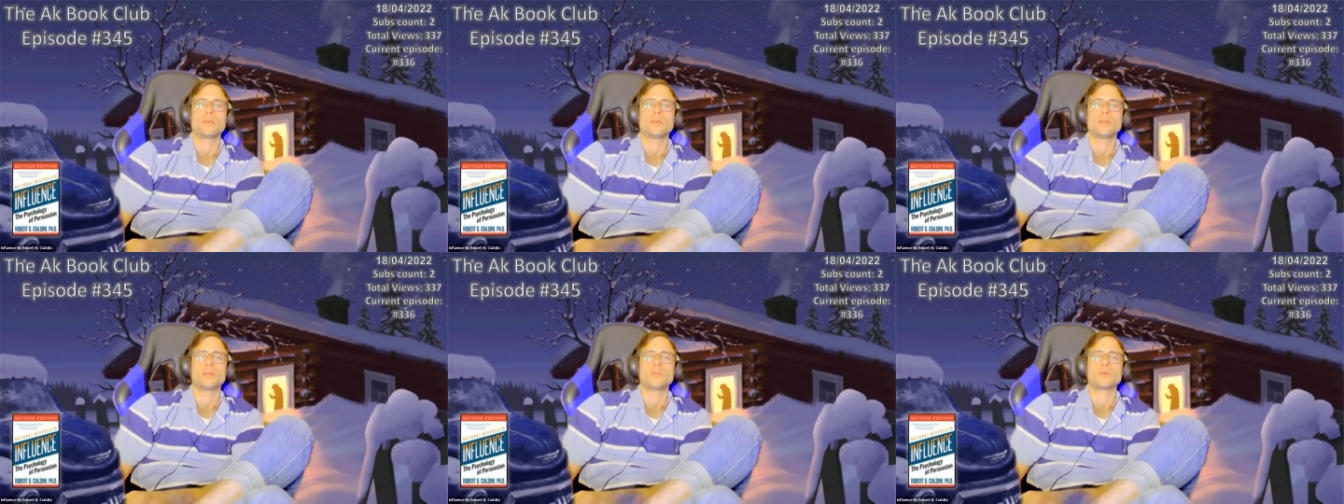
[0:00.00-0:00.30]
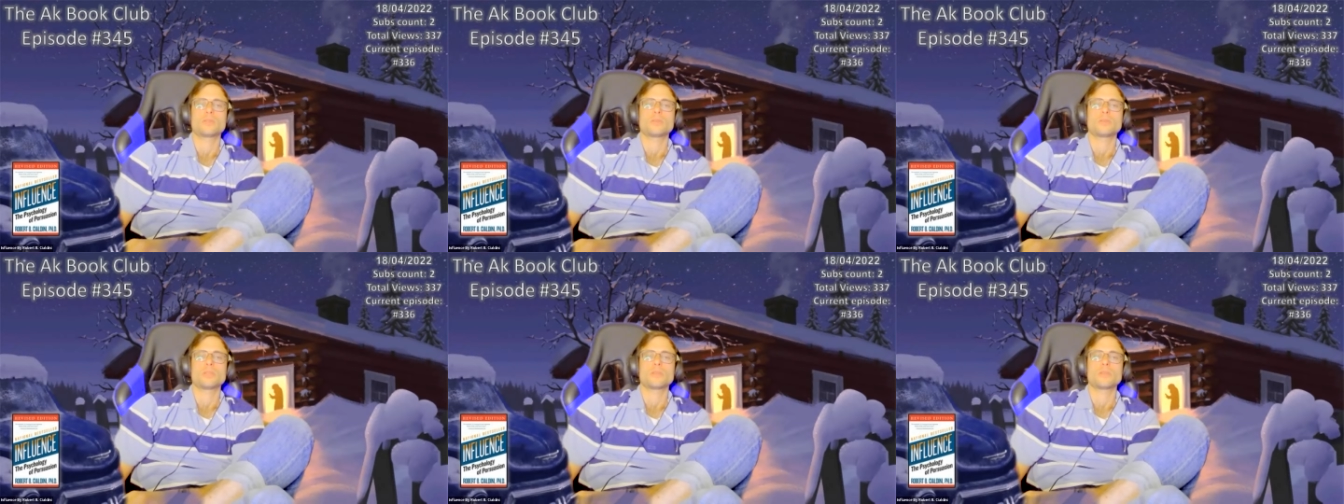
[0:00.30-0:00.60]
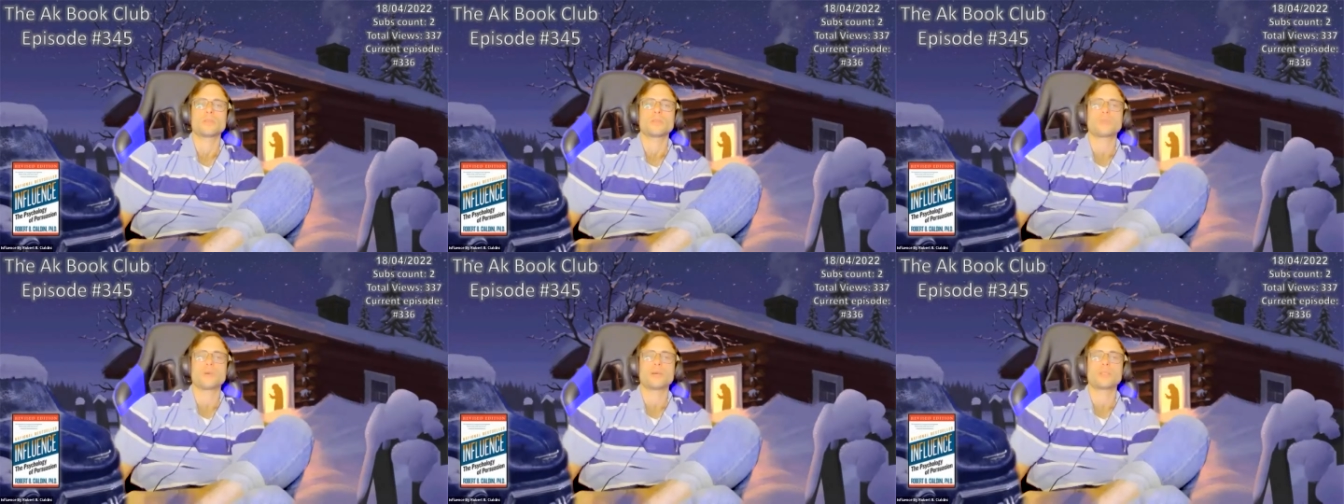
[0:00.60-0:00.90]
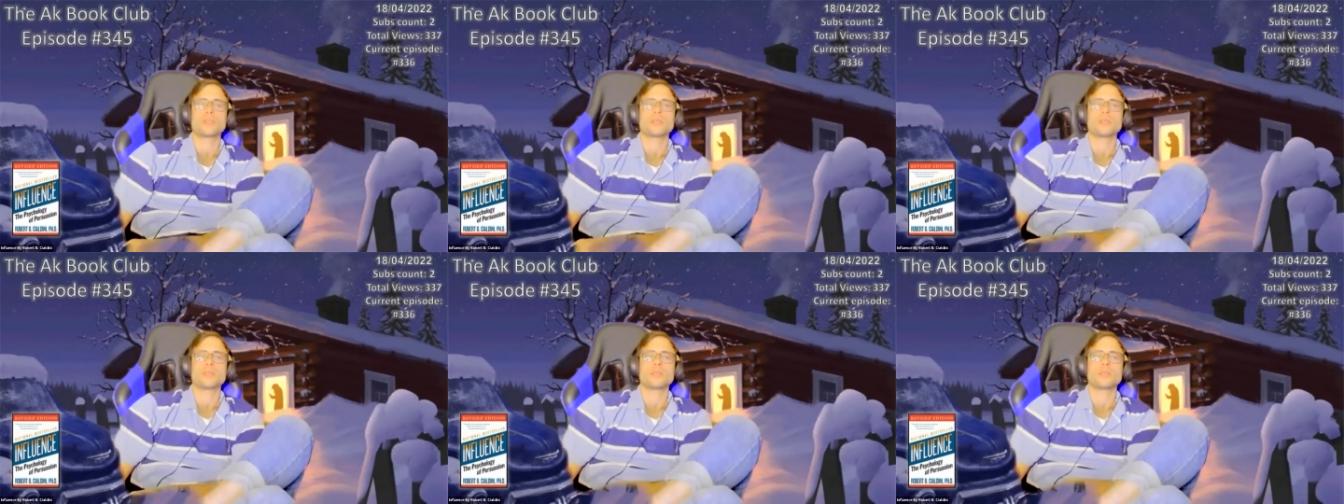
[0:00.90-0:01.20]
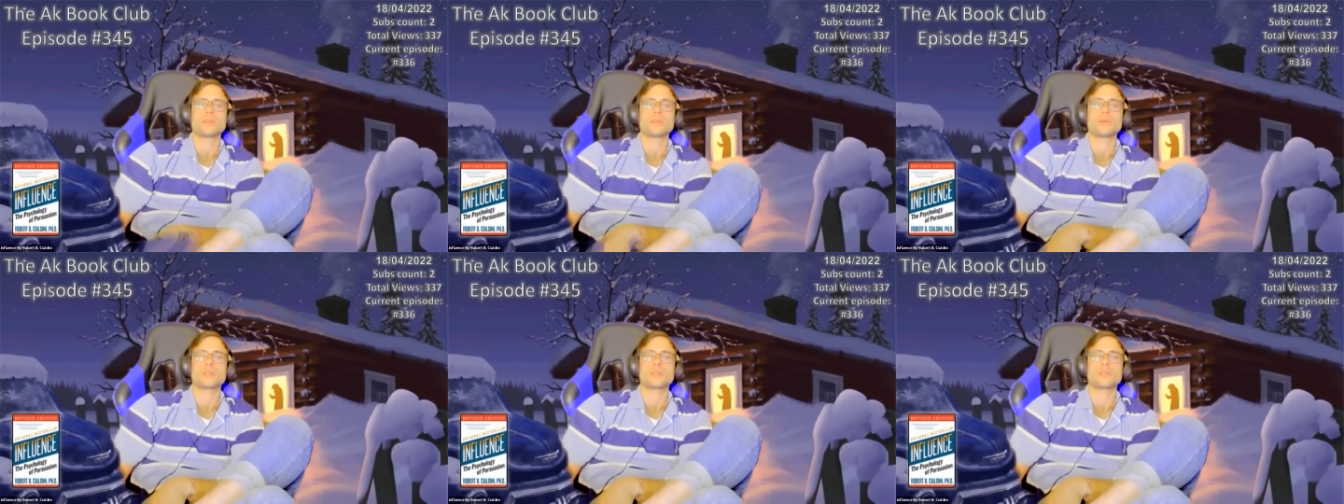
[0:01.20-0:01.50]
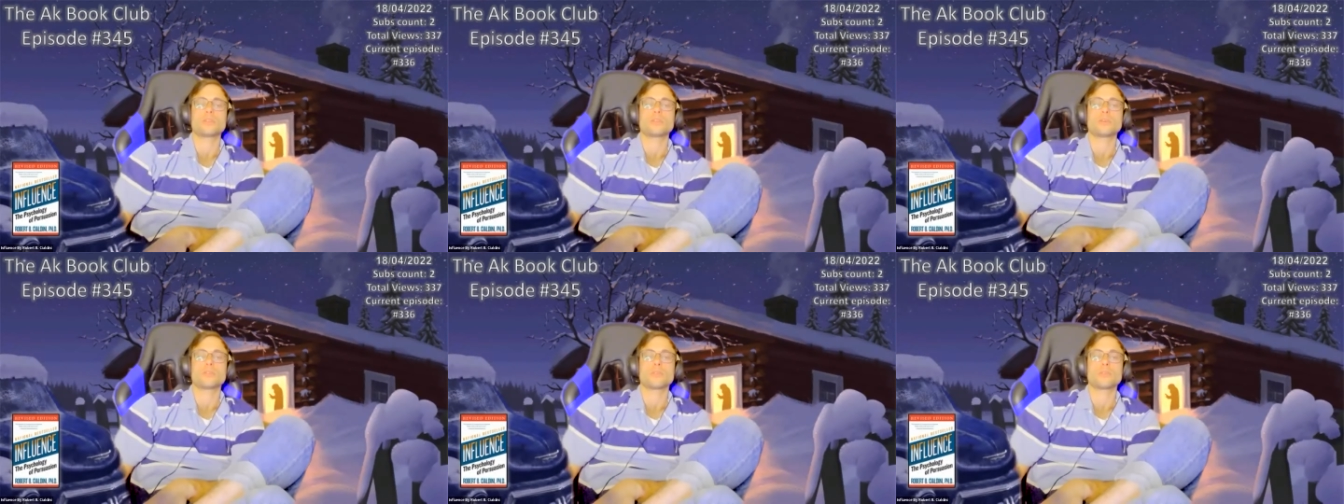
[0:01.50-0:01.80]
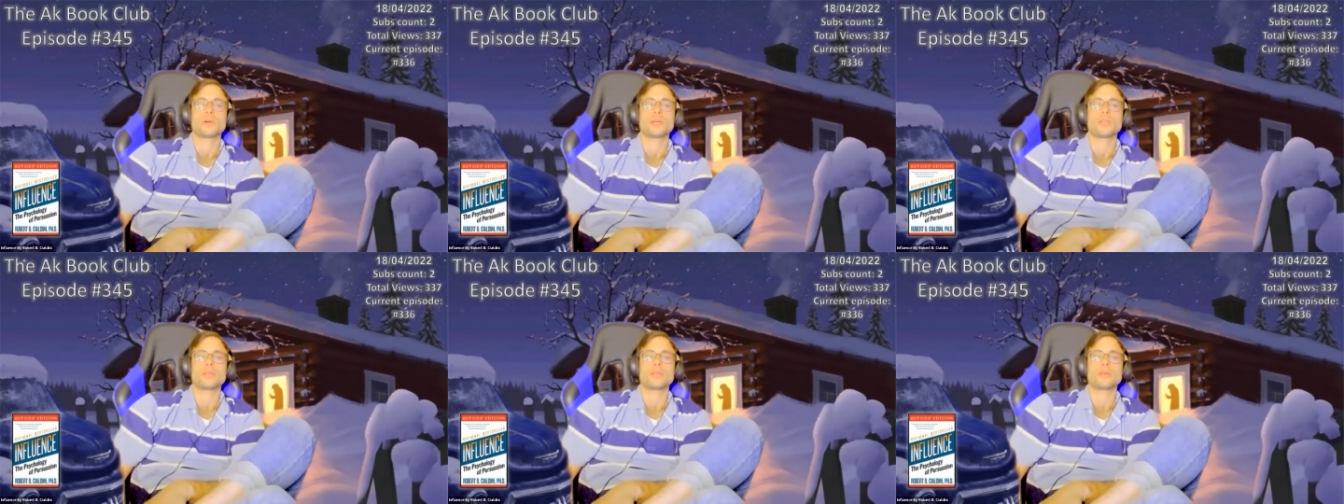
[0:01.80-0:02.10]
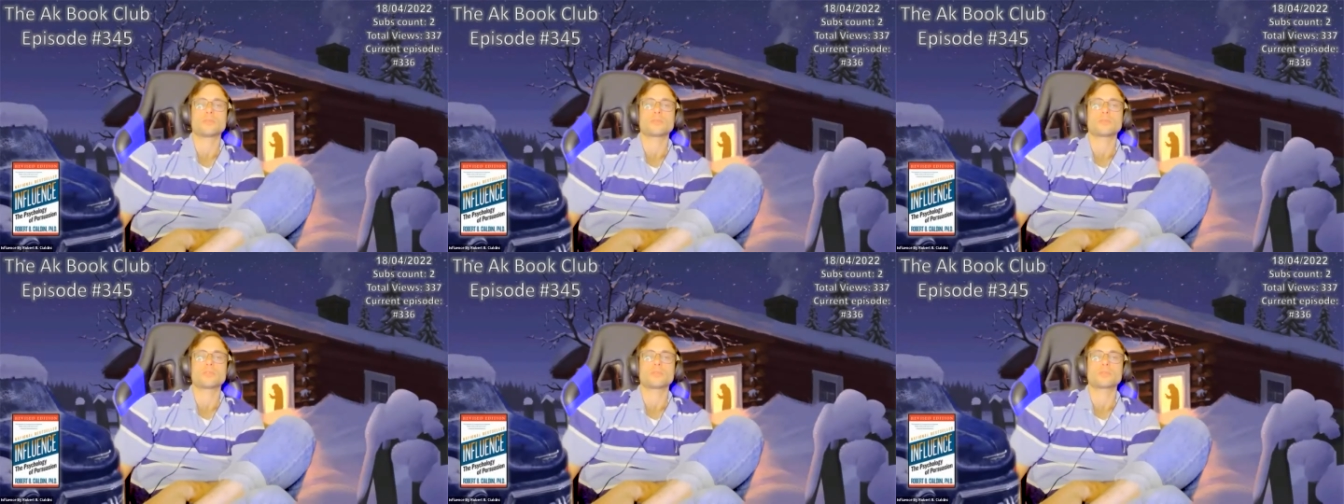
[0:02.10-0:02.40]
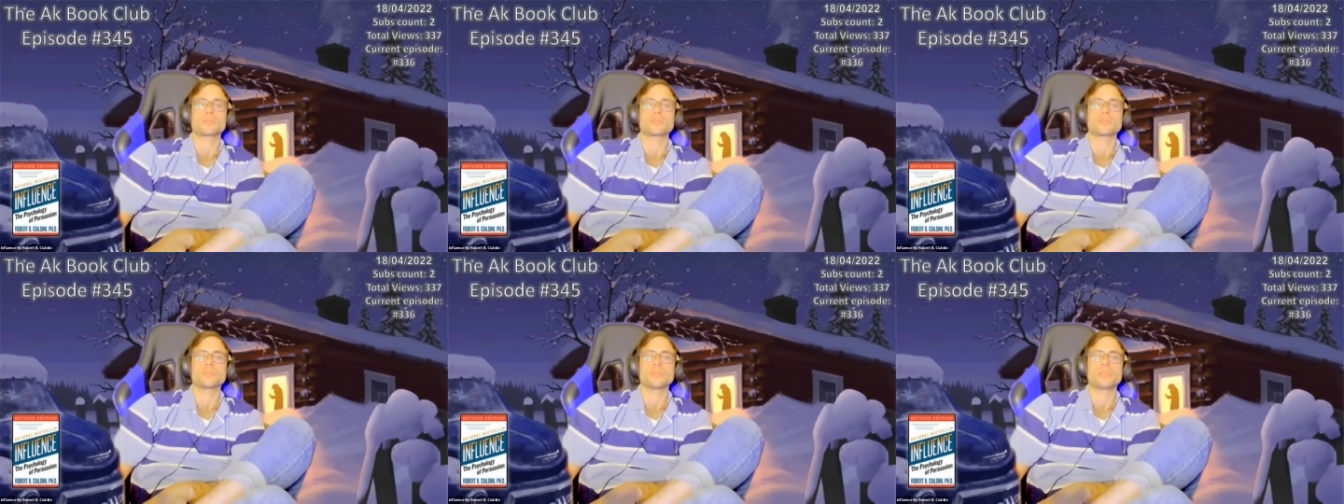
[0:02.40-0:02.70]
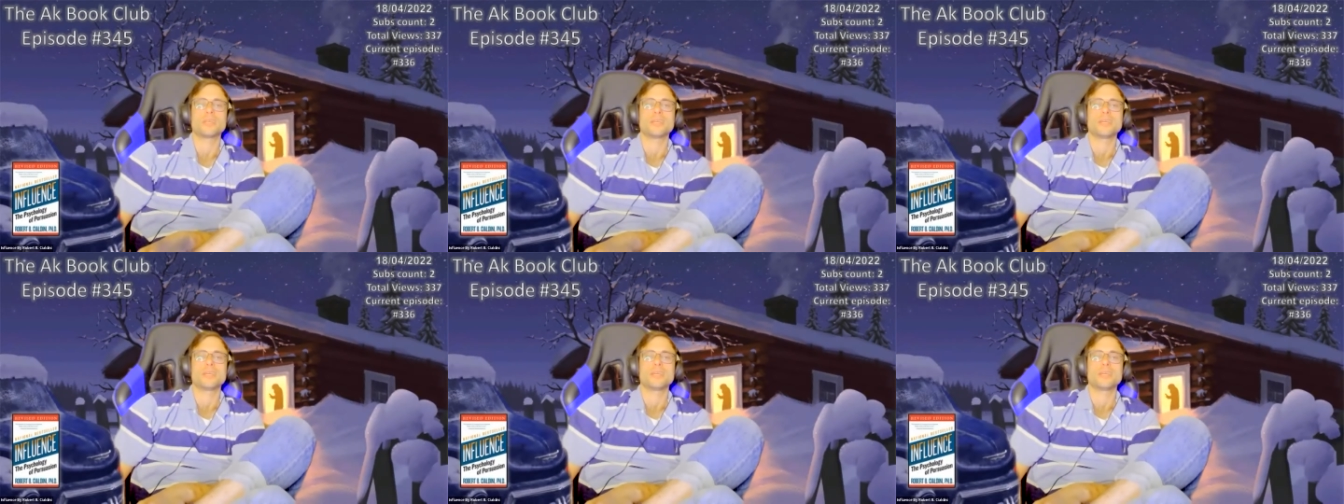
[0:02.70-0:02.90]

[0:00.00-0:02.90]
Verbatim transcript: Not on everybody, of course,